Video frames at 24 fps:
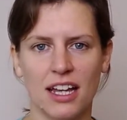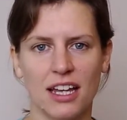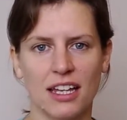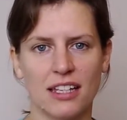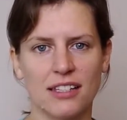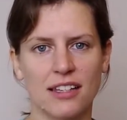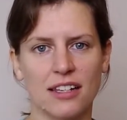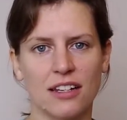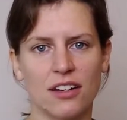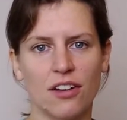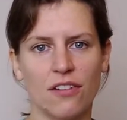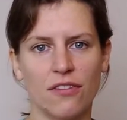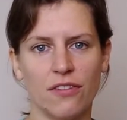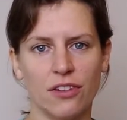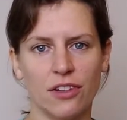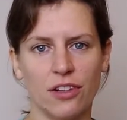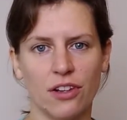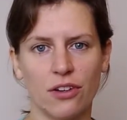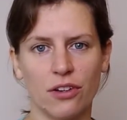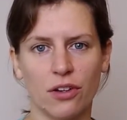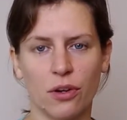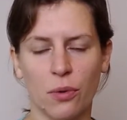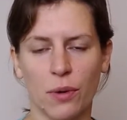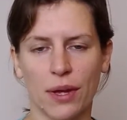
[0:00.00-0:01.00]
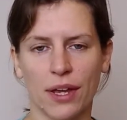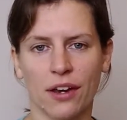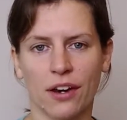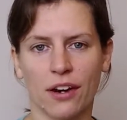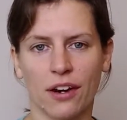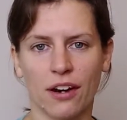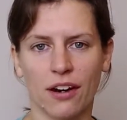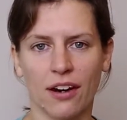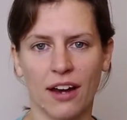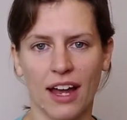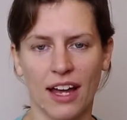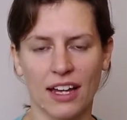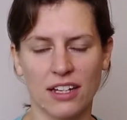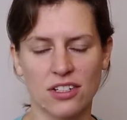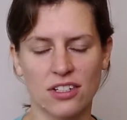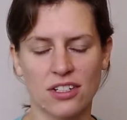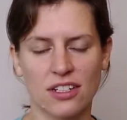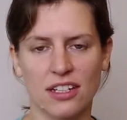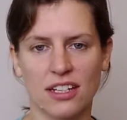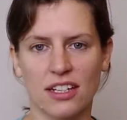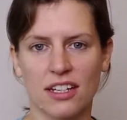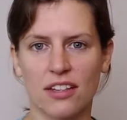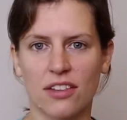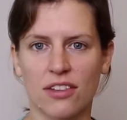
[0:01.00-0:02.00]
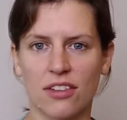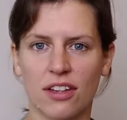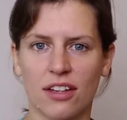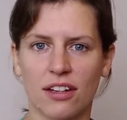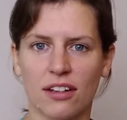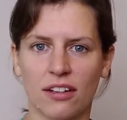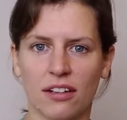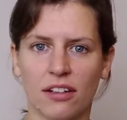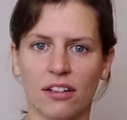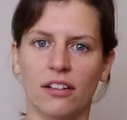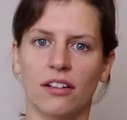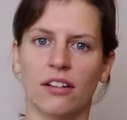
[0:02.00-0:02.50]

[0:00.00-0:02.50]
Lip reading: it's an awful lot quicker actually than